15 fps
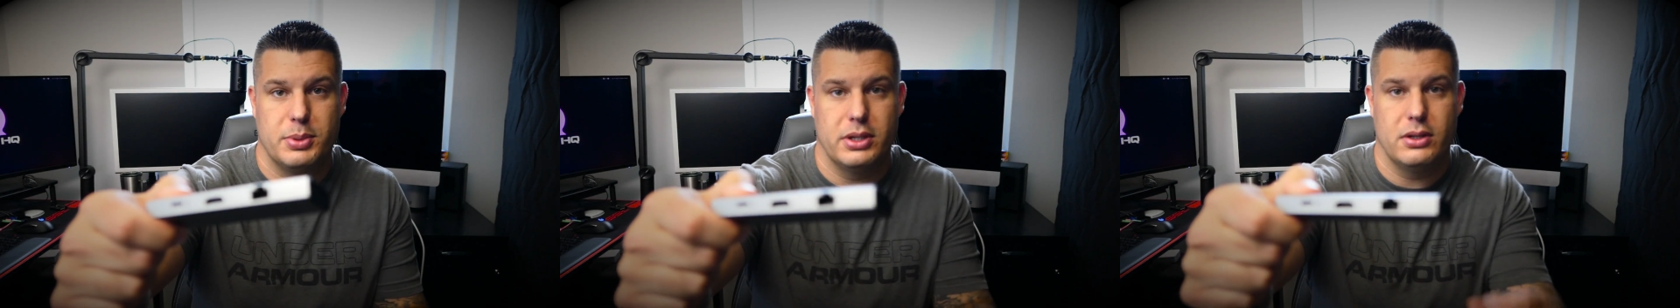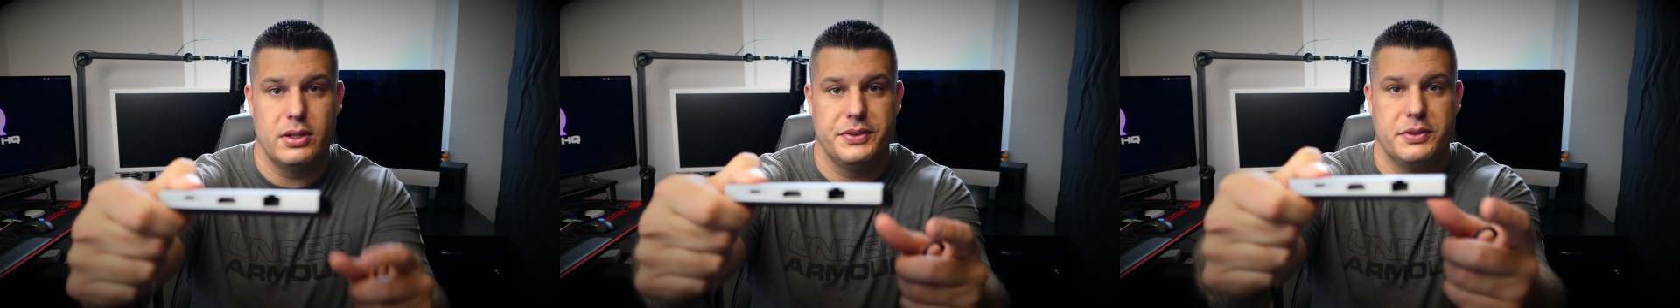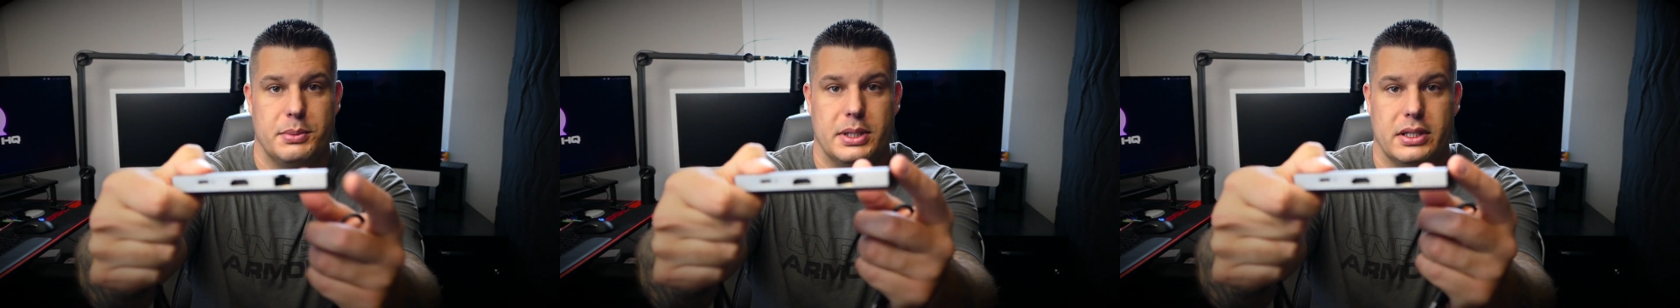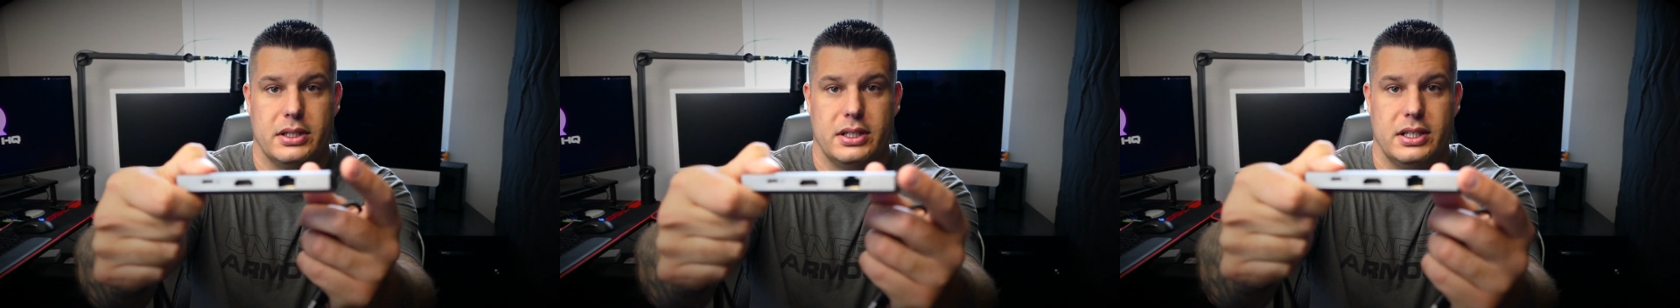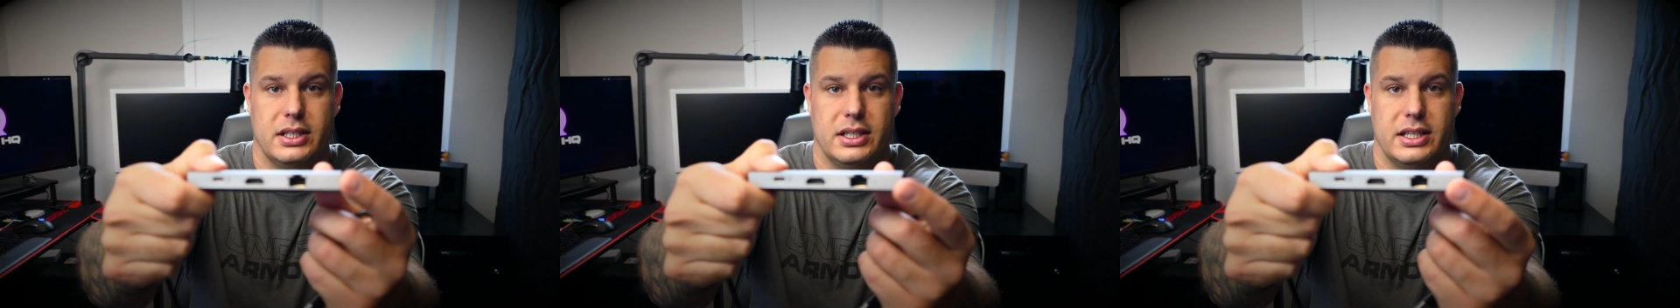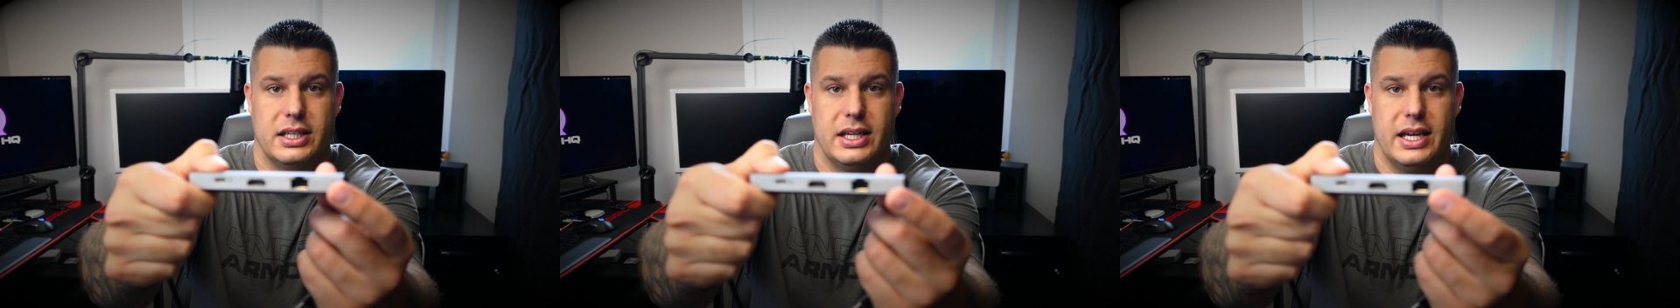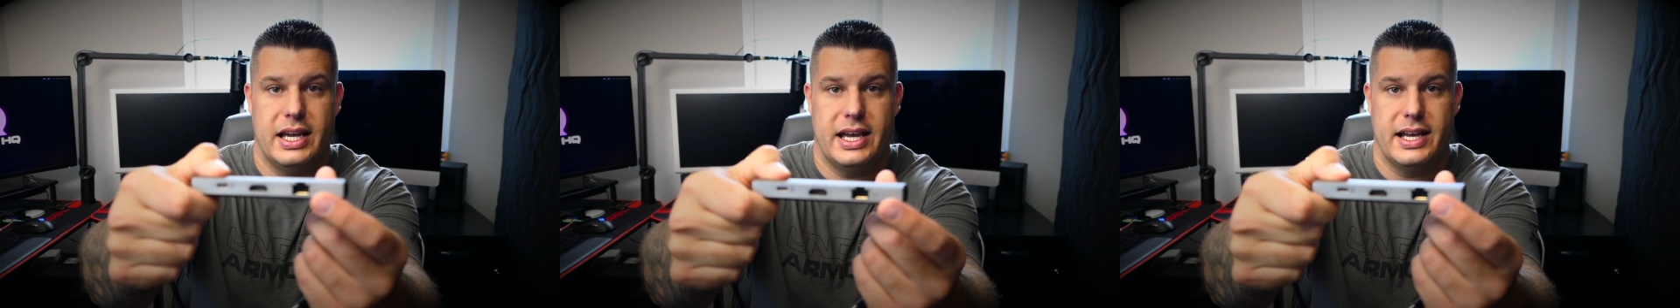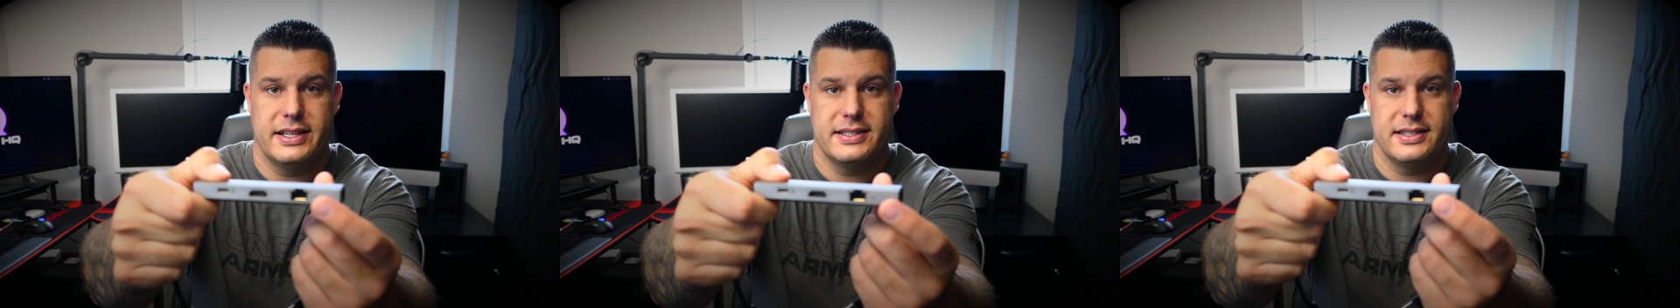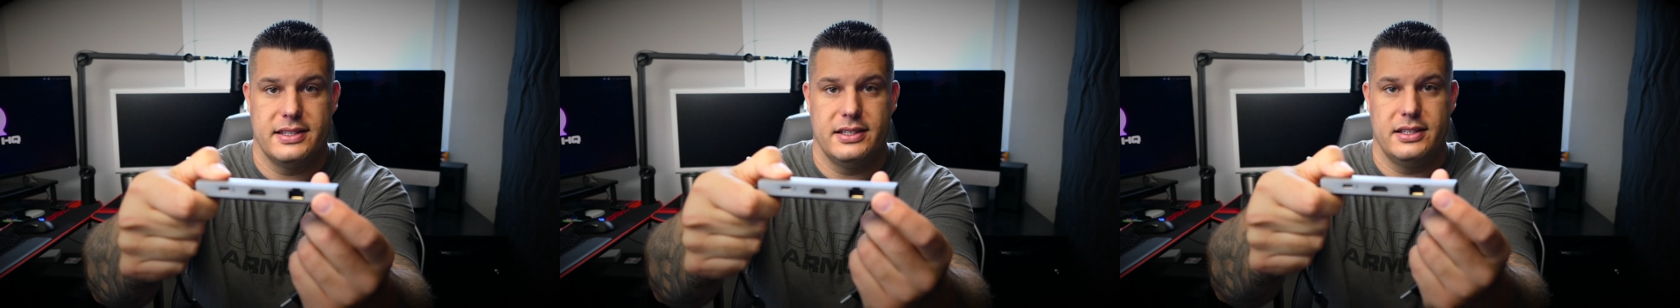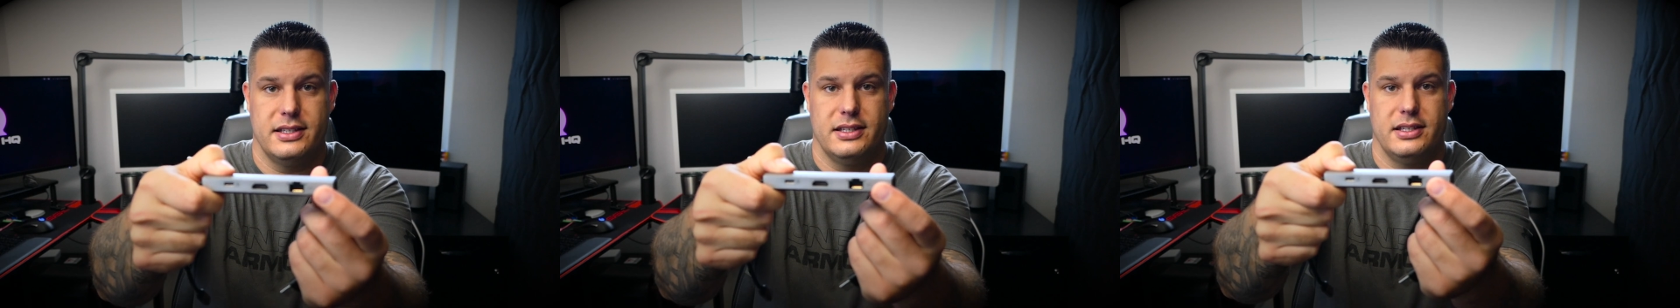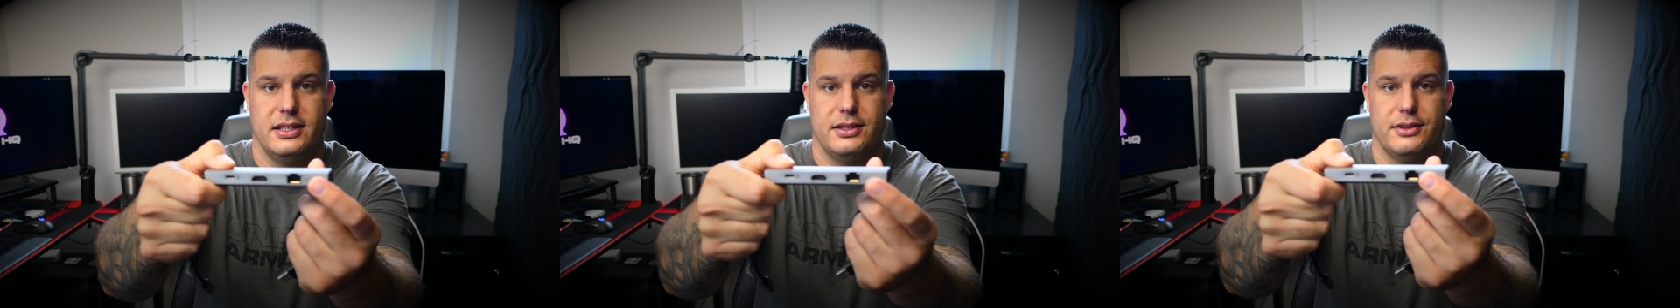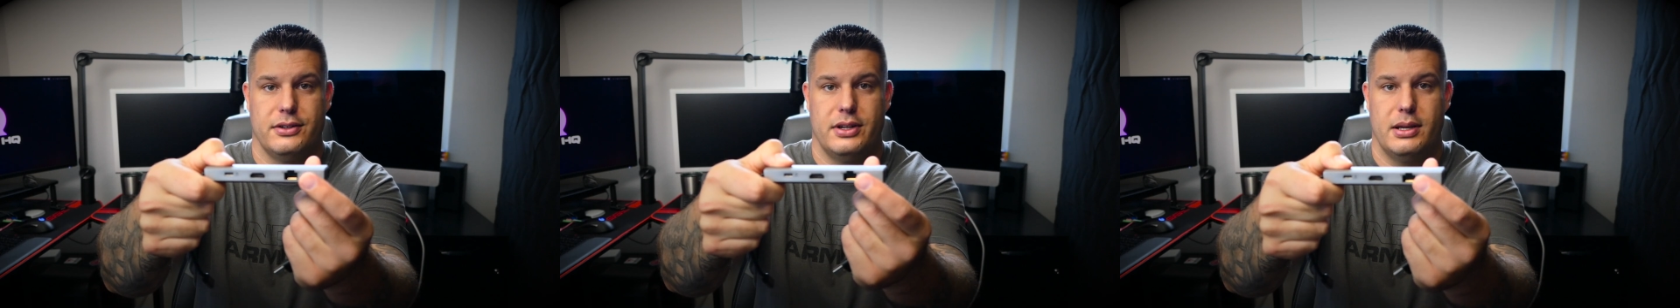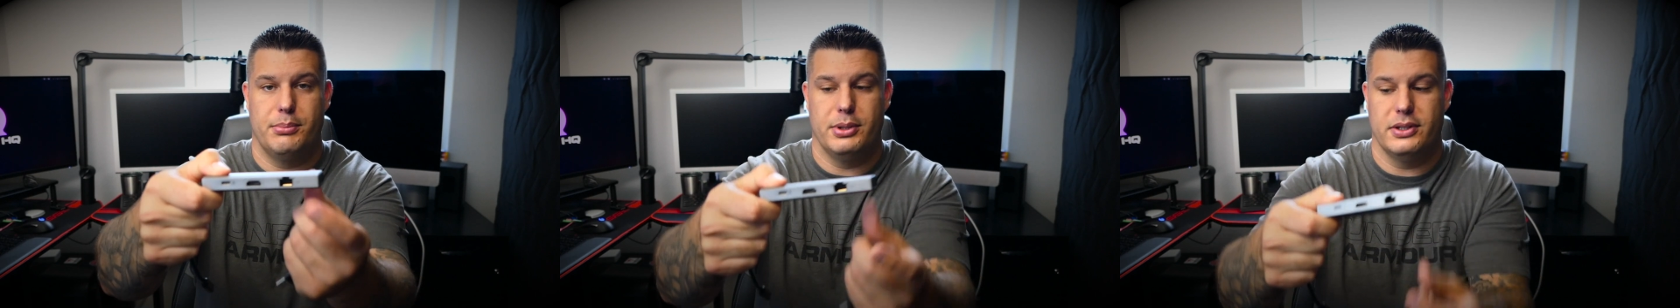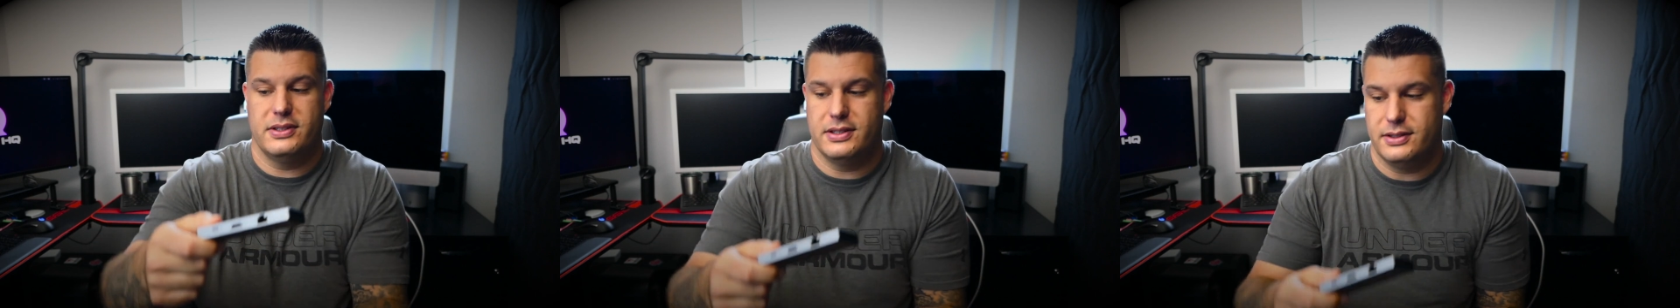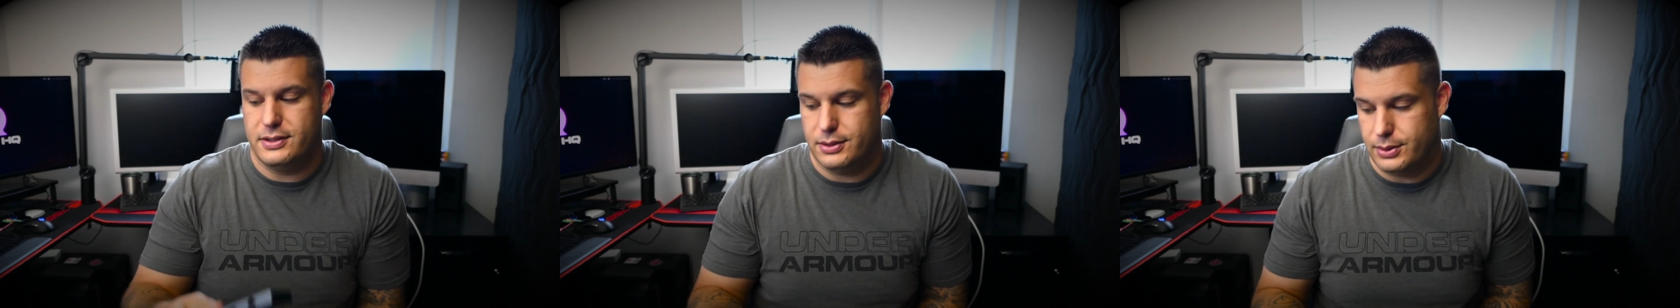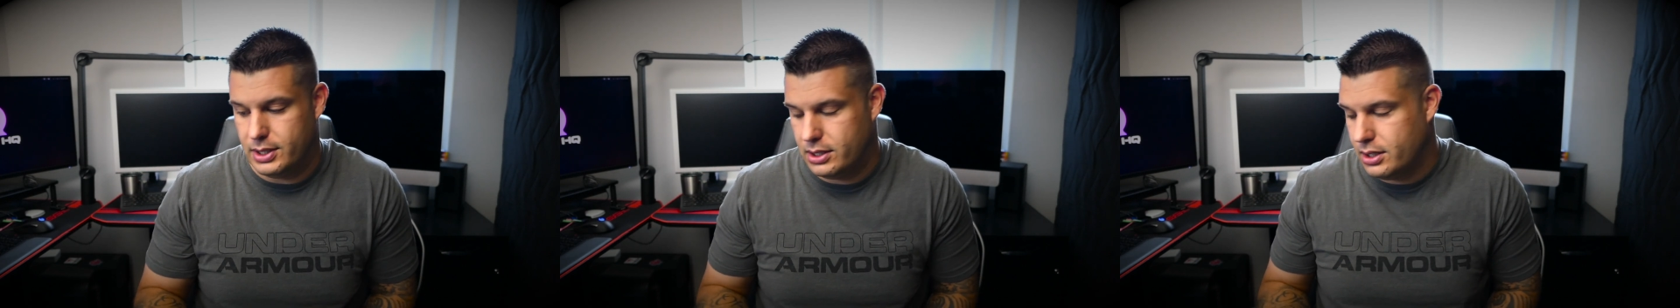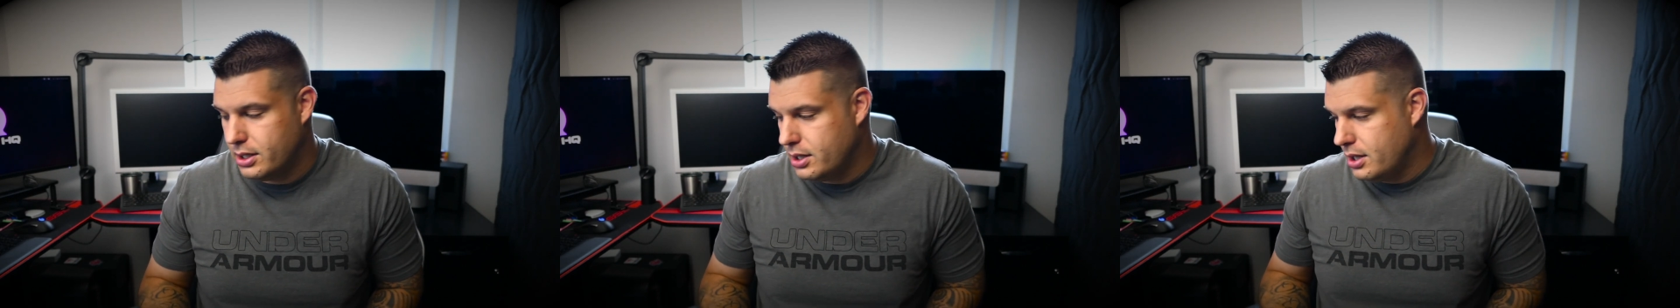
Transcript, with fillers: but ultimately it has the Ethernet built into it.